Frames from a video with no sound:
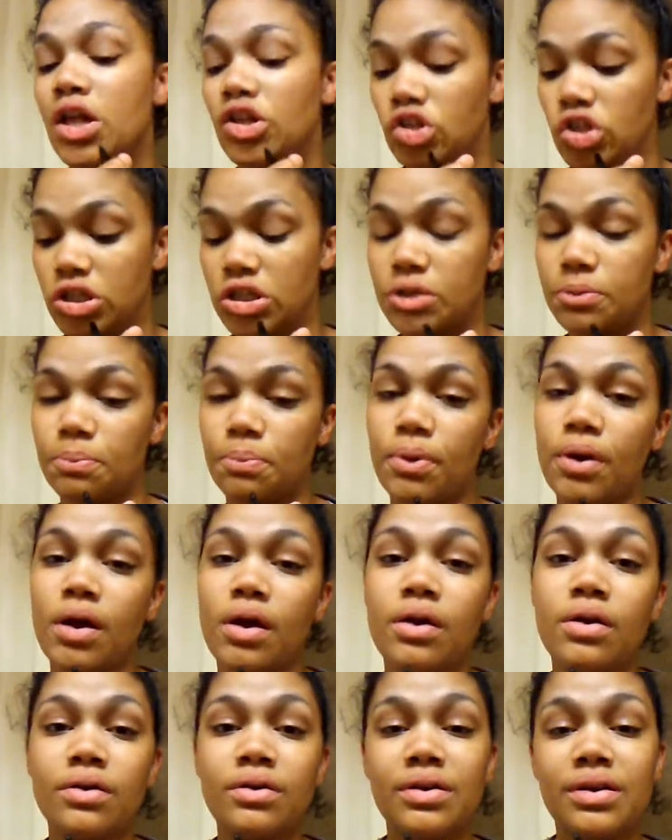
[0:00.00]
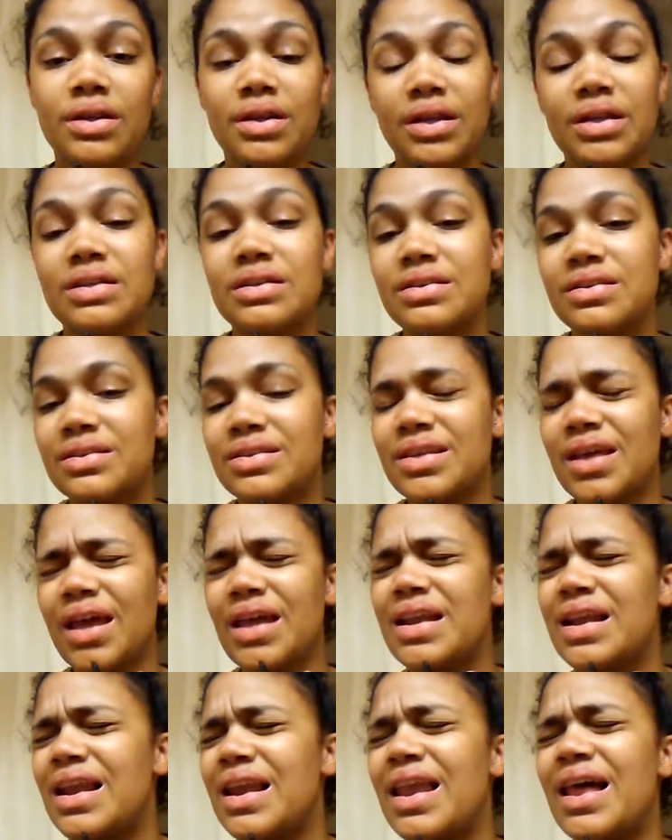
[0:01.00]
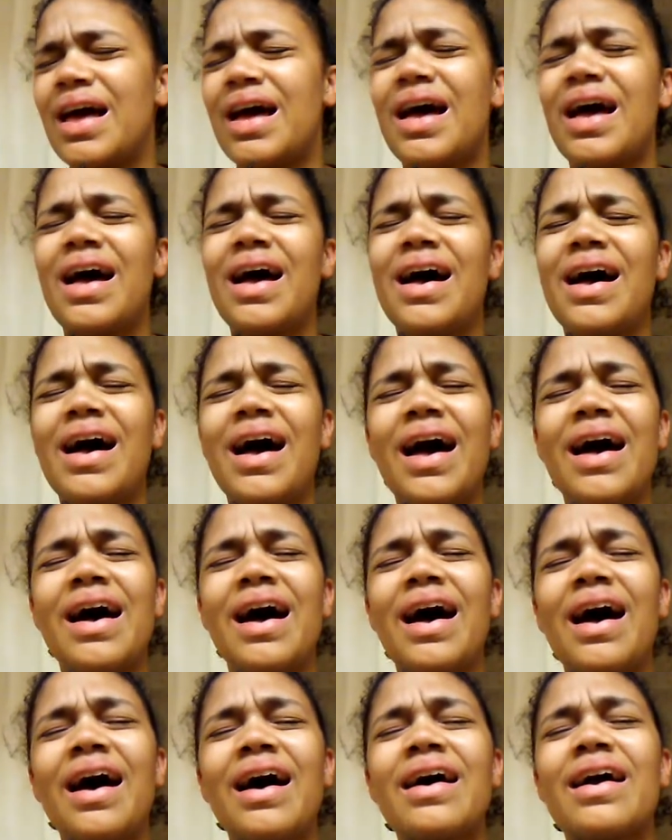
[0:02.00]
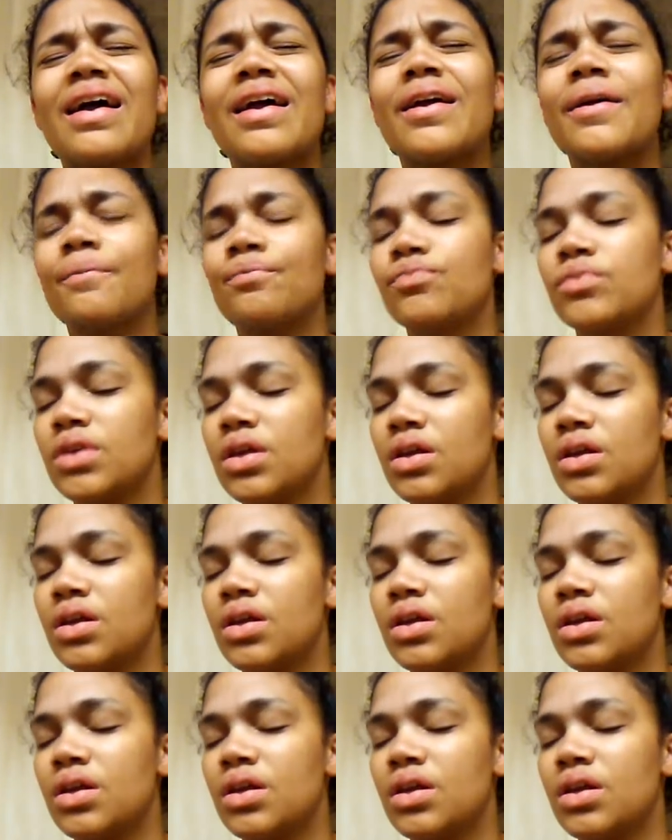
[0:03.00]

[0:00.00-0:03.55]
Just burning daylight.